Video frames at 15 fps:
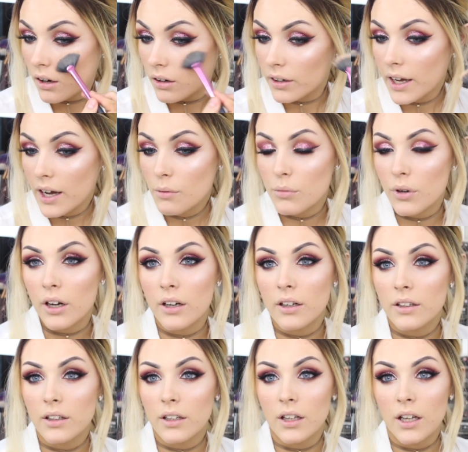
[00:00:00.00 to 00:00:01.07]
on
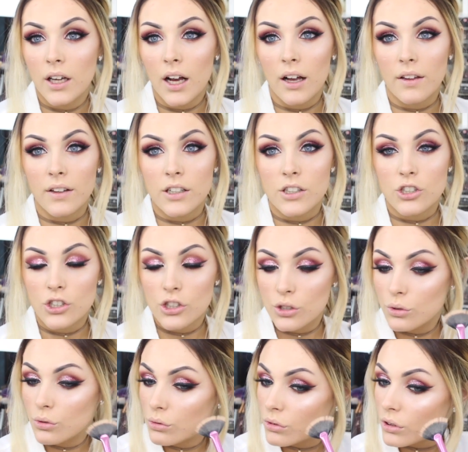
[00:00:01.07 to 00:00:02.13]
camera. And then as
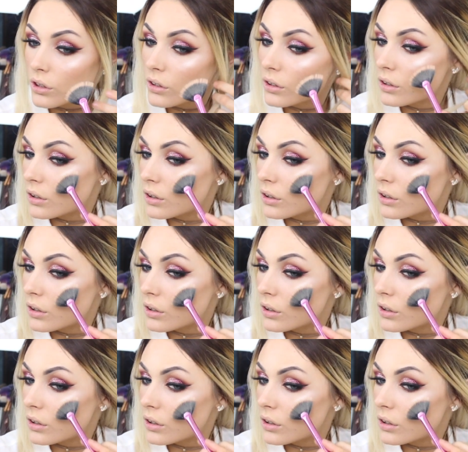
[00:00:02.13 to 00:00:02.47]
soon